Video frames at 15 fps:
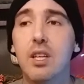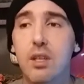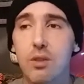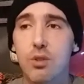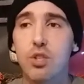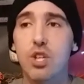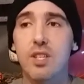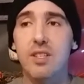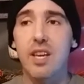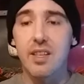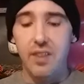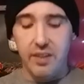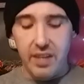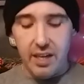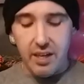She said
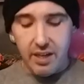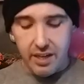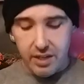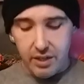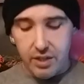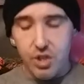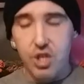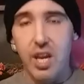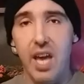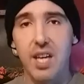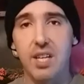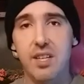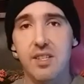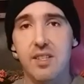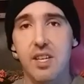that they cut her and she had
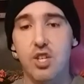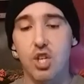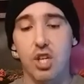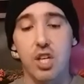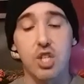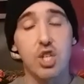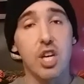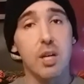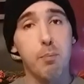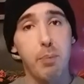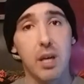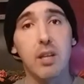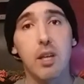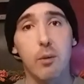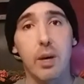an incision and she had a
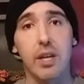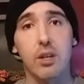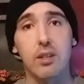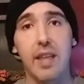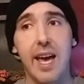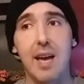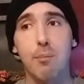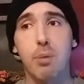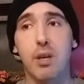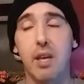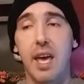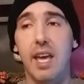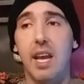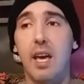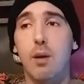pillow on her lap.
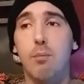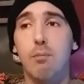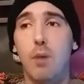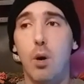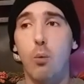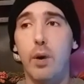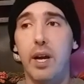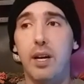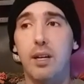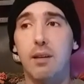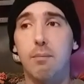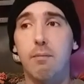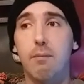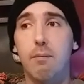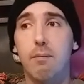And I'm aware
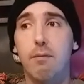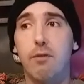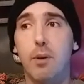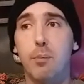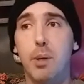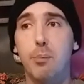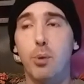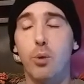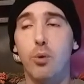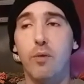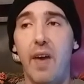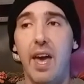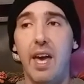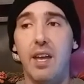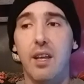from people who've
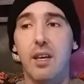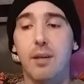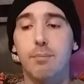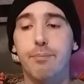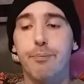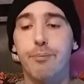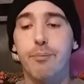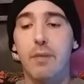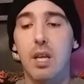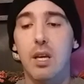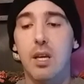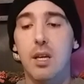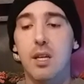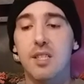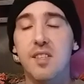had um,
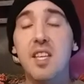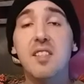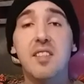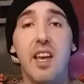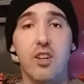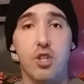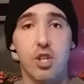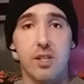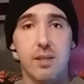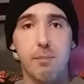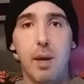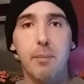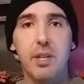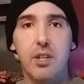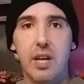C-sections,
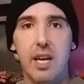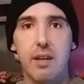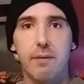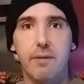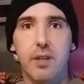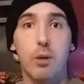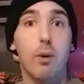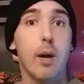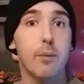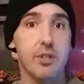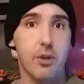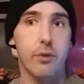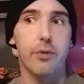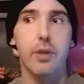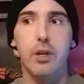my mother had a few, I was
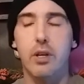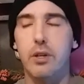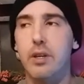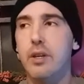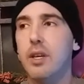her third,